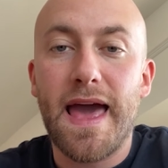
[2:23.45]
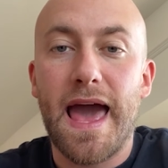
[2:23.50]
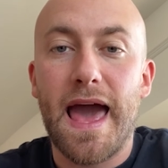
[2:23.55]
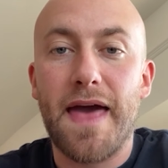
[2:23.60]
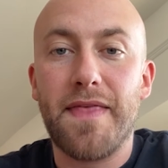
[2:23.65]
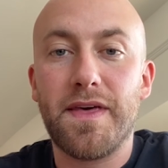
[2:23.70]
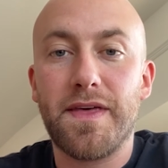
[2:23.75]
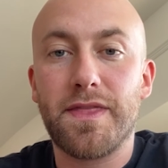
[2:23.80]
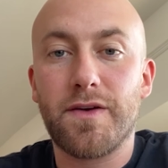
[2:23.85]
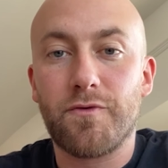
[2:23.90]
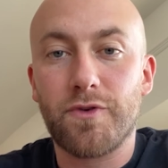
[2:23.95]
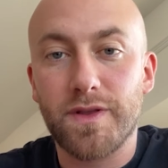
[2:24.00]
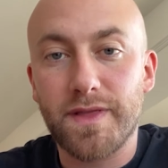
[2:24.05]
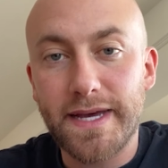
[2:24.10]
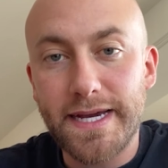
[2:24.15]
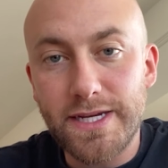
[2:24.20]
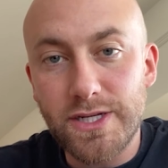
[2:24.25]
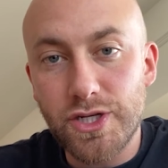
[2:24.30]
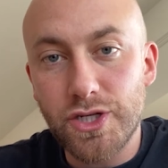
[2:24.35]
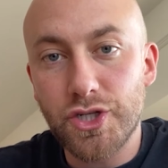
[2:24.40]
And then the
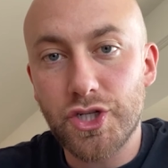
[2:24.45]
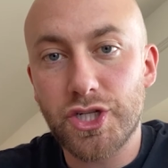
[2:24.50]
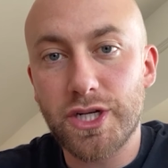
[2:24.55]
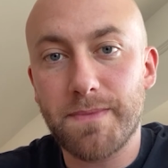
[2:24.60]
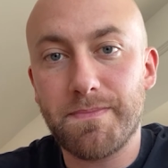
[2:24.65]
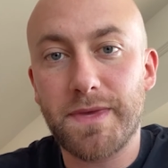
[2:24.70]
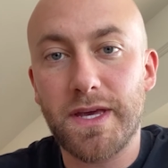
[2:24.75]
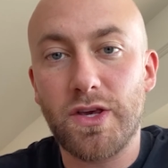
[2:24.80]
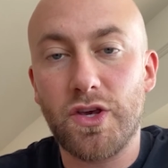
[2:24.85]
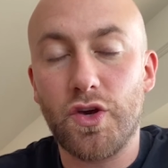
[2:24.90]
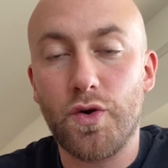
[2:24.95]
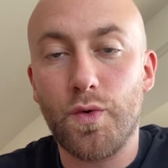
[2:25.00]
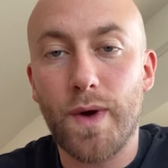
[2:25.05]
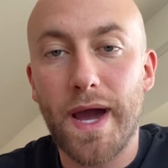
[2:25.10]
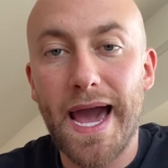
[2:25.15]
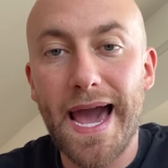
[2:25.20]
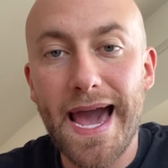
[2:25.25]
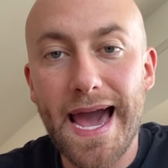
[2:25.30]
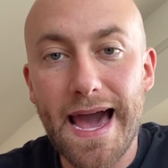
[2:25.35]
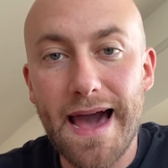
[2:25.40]
relationship that you
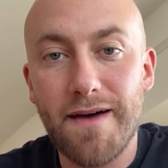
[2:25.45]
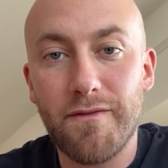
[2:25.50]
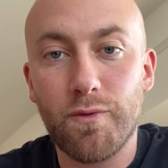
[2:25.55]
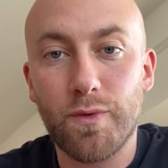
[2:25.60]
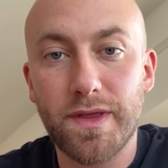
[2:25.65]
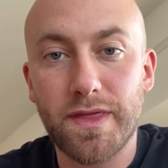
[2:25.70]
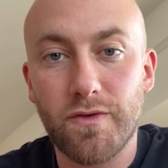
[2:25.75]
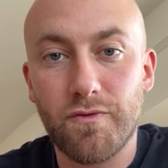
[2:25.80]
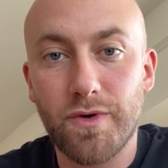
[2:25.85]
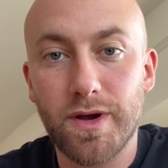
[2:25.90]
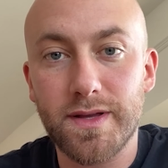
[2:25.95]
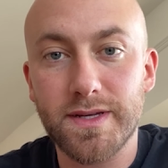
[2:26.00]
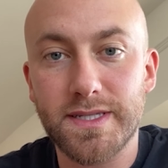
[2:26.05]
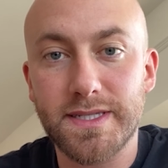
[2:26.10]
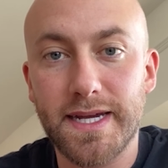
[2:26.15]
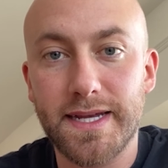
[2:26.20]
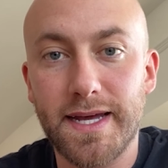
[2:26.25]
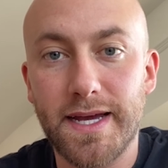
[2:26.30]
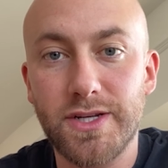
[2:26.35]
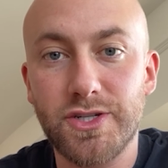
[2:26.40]
have with the real
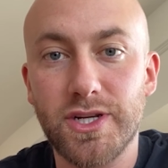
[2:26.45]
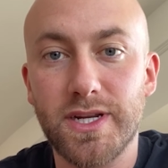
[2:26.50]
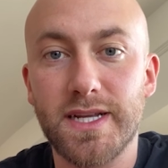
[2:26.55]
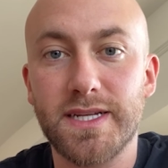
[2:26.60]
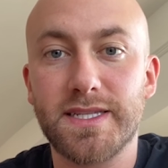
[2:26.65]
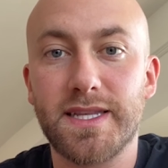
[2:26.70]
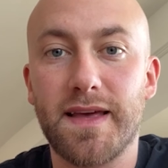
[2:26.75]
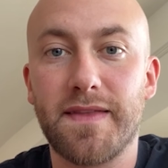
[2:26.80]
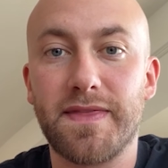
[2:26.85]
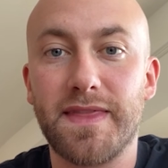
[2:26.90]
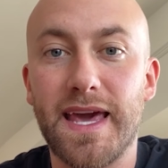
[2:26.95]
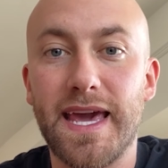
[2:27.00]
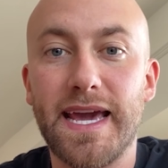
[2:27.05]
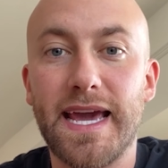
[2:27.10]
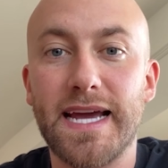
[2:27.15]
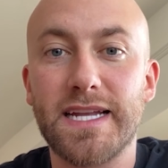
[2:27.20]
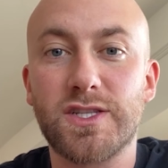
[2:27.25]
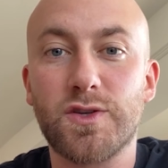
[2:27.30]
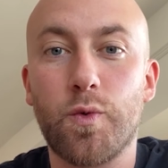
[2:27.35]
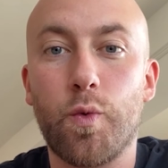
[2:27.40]
estate agent is that they
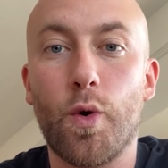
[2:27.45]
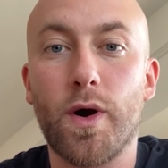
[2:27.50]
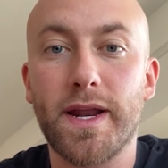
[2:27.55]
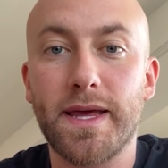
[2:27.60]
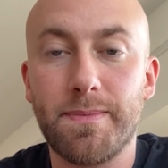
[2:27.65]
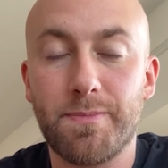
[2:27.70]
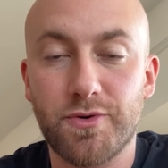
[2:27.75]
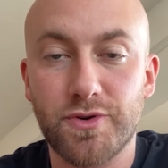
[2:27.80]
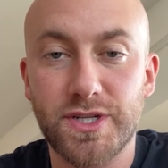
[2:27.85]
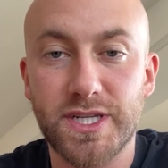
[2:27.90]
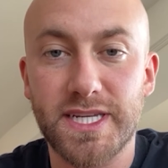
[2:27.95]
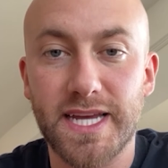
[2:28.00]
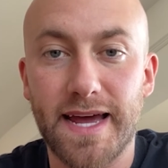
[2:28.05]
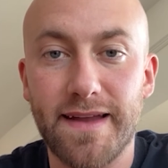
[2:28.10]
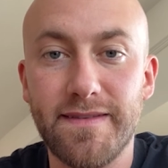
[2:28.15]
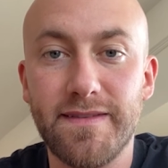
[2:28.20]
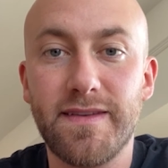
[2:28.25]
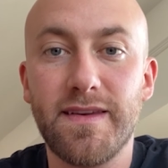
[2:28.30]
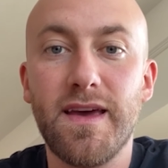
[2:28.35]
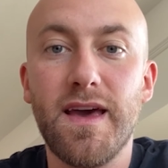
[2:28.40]
get
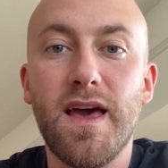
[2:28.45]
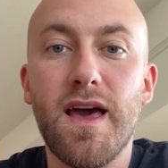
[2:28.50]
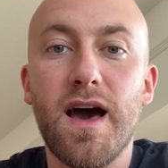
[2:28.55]
20%